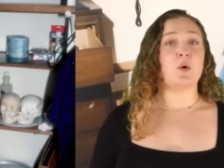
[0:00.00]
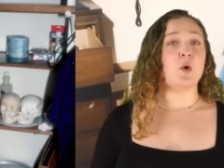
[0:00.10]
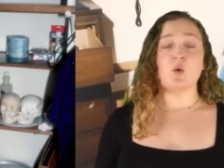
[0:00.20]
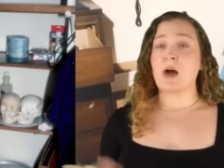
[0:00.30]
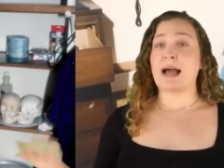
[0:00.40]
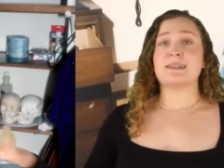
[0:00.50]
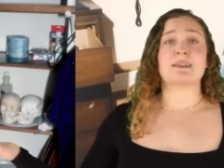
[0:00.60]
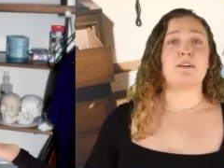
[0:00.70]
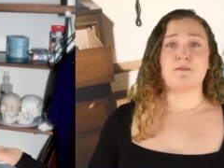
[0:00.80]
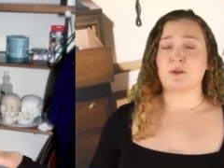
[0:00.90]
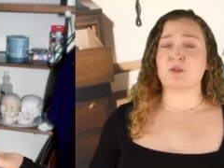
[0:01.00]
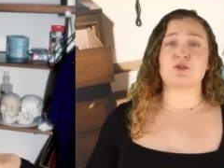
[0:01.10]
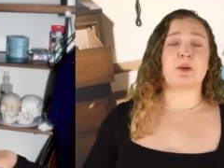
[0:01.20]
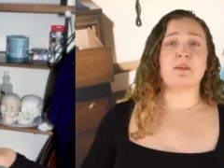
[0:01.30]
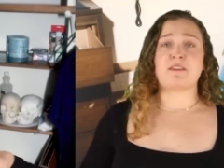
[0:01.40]
who has a full
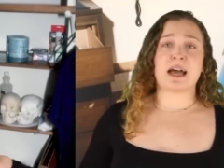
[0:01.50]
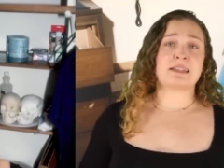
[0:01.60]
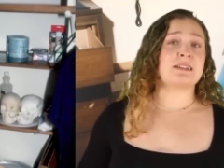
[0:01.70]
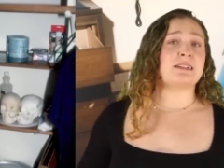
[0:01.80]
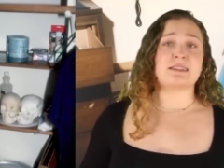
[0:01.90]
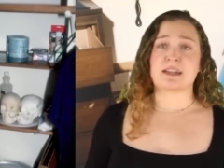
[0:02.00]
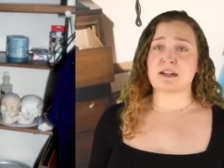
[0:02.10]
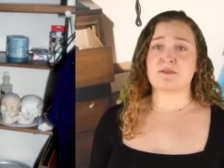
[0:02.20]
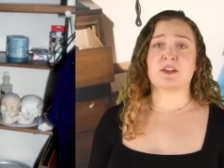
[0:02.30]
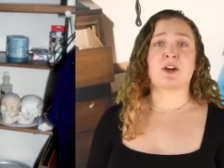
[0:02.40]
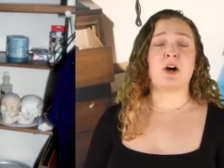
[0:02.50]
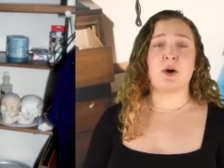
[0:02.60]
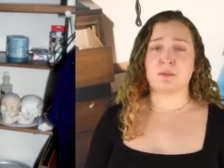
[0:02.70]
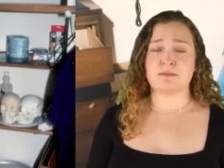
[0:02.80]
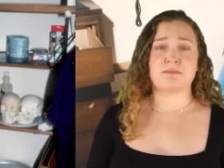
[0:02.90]
drum of acid inside of their
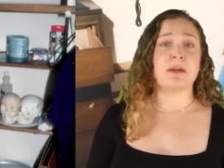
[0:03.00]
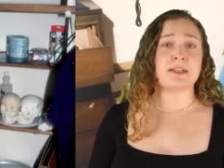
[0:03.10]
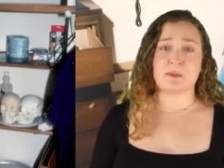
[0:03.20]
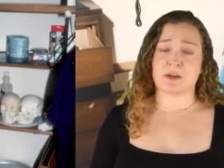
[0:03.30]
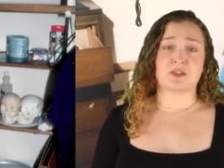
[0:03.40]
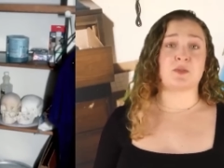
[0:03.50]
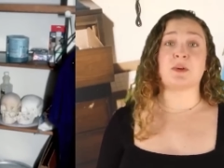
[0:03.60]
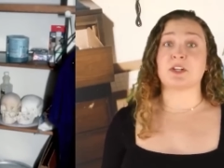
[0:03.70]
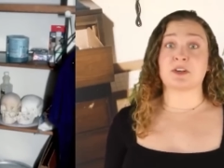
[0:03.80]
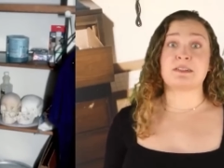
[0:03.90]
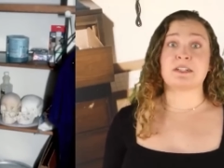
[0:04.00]
home? Especially when you're a